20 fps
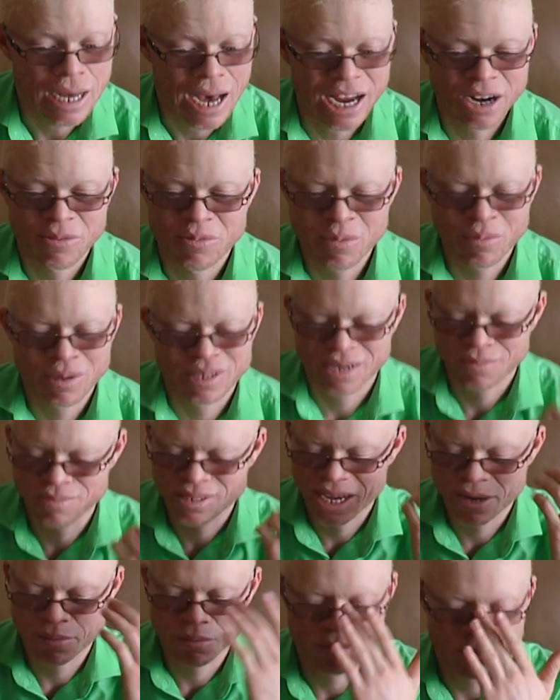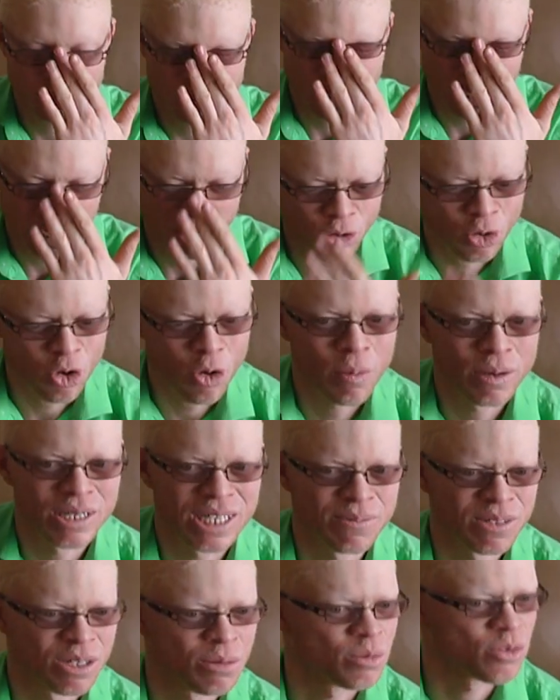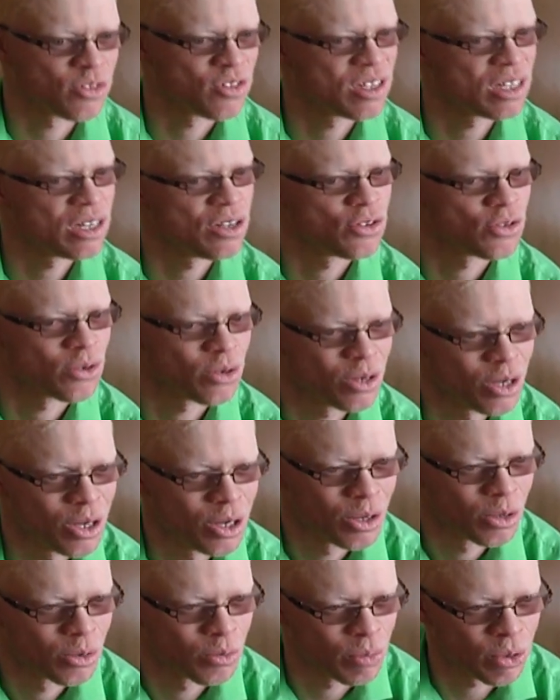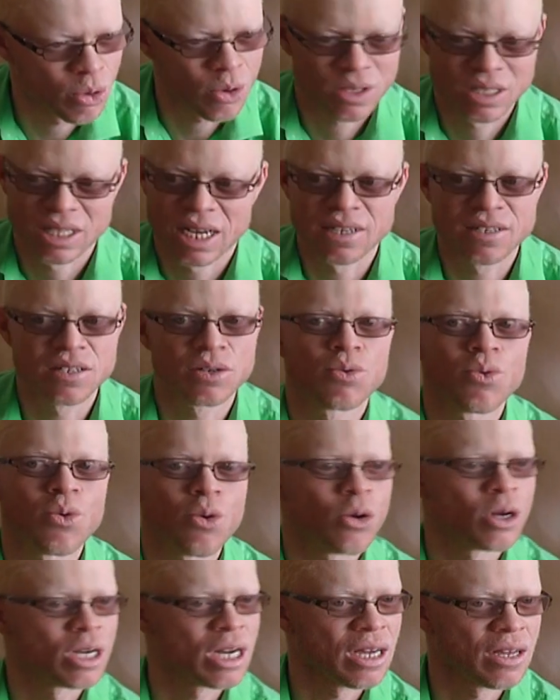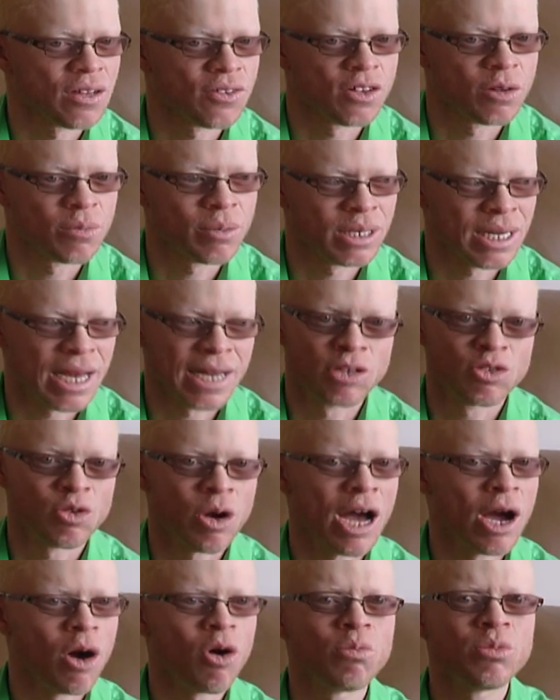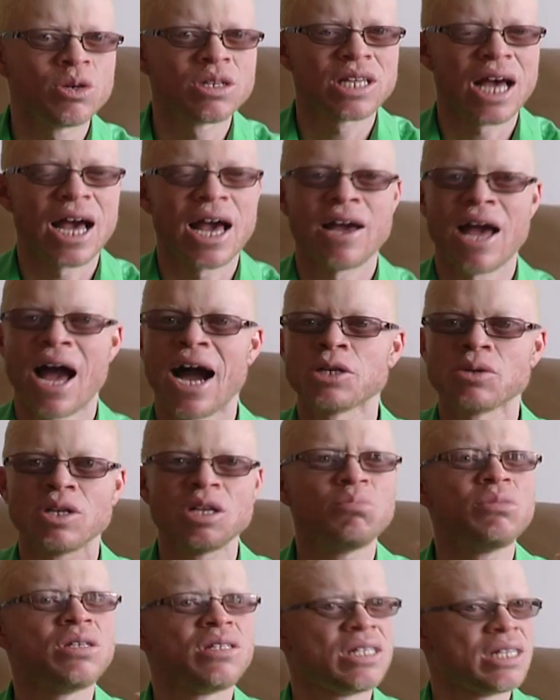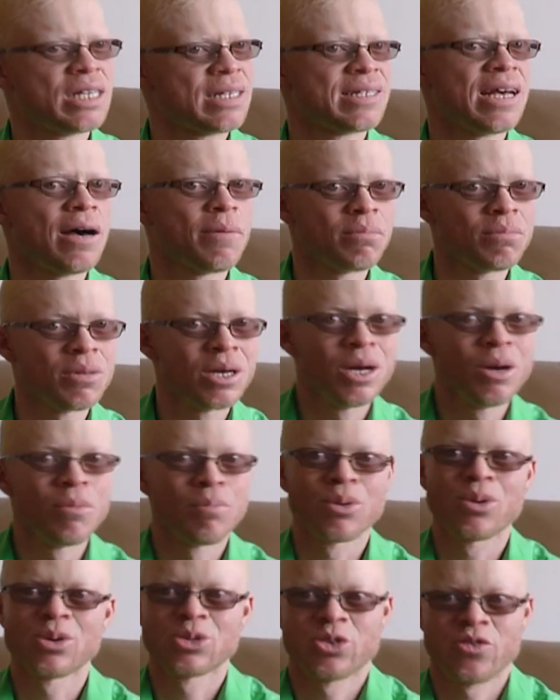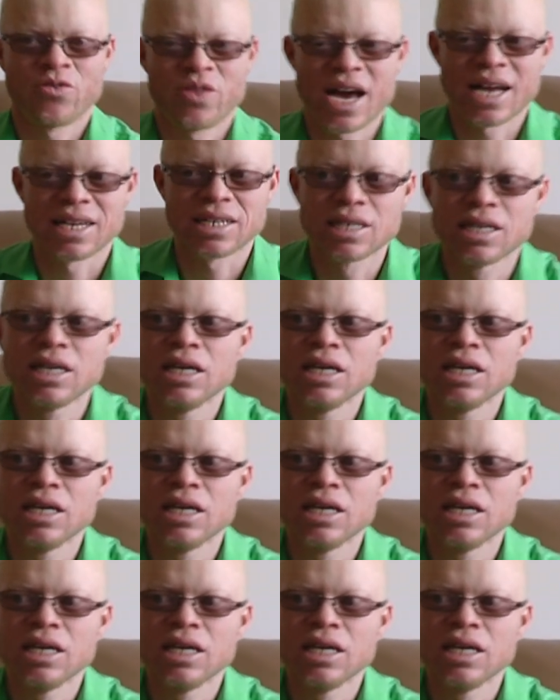I remember sometime, ndakatokopa timetable series, because nanisiri kuona zviripo, and I actually missed an exam because of that.